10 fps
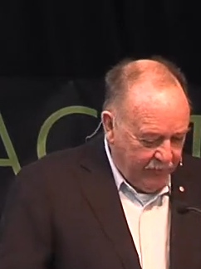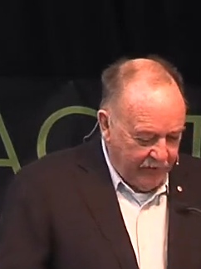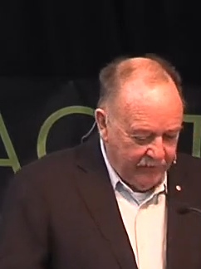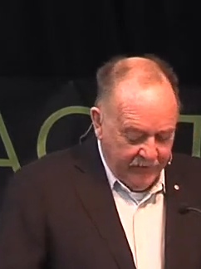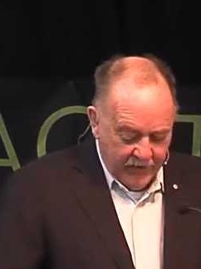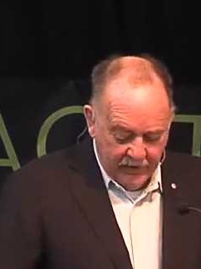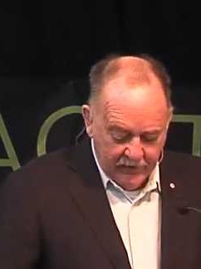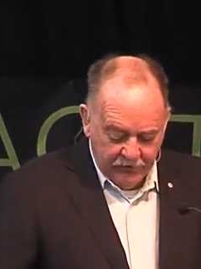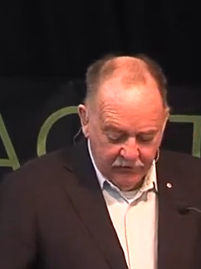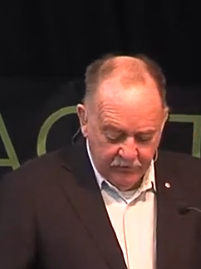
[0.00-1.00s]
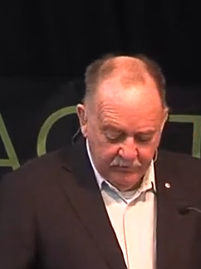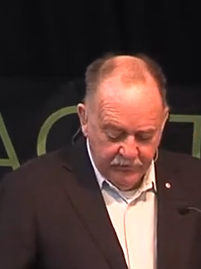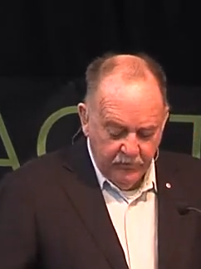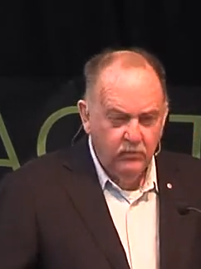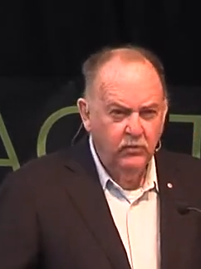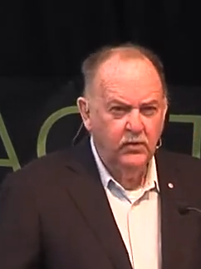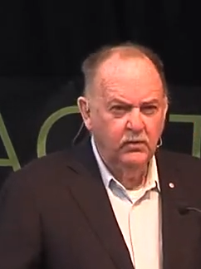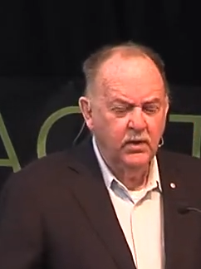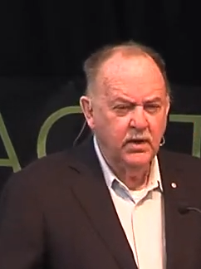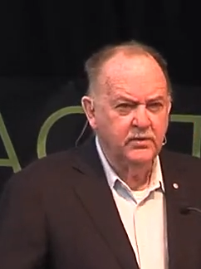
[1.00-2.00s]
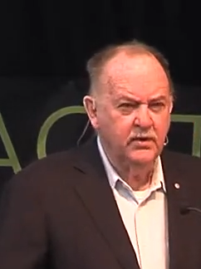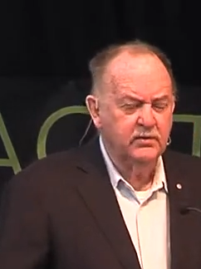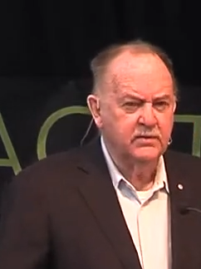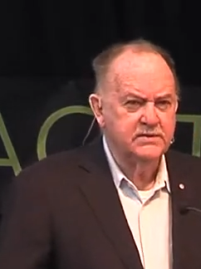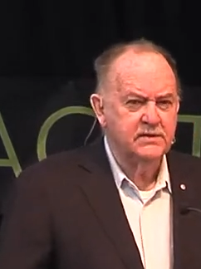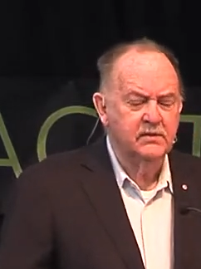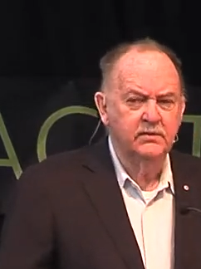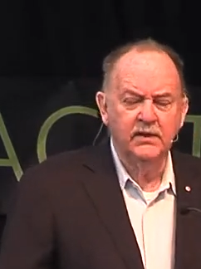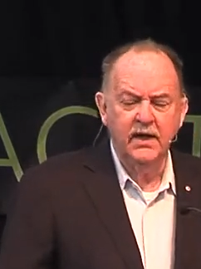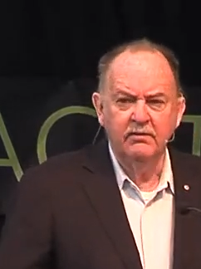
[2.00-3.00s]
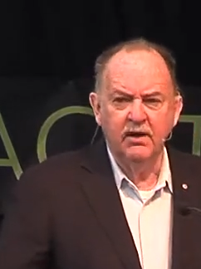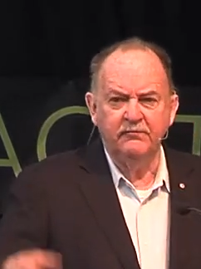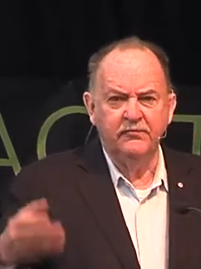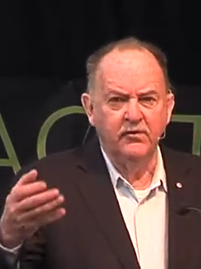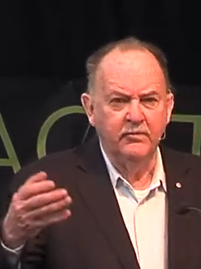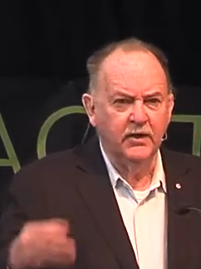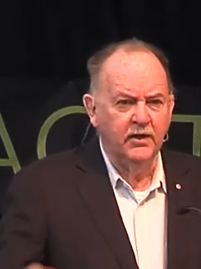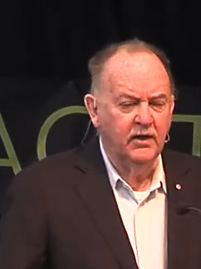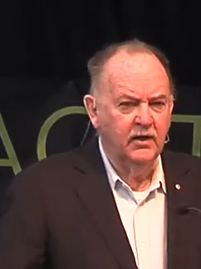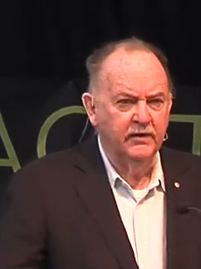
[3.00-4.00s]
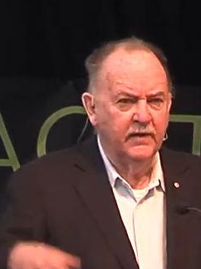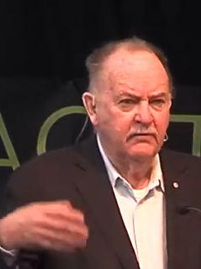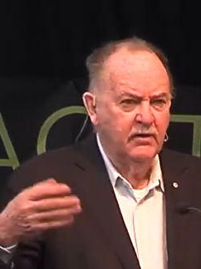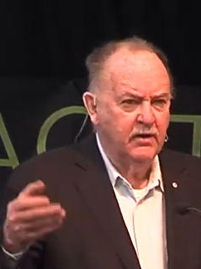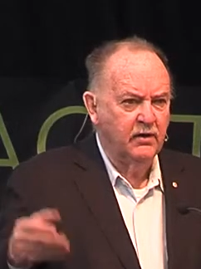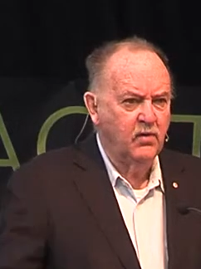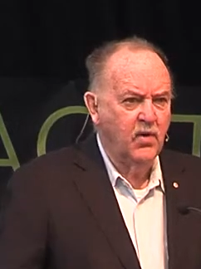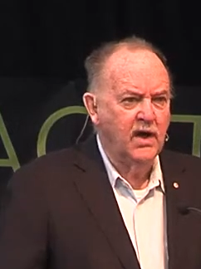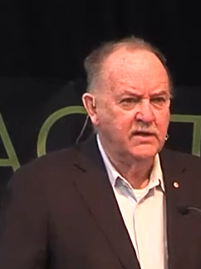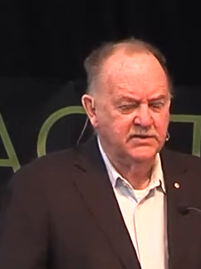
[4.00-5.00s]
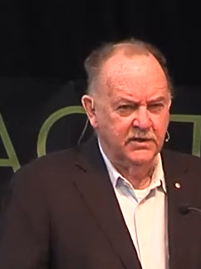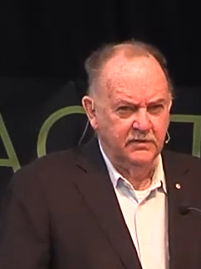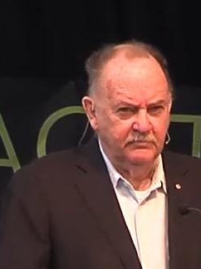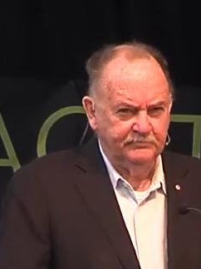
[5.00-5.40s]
but I thought, well, what do doctors do? Well, they write formulae and they write equations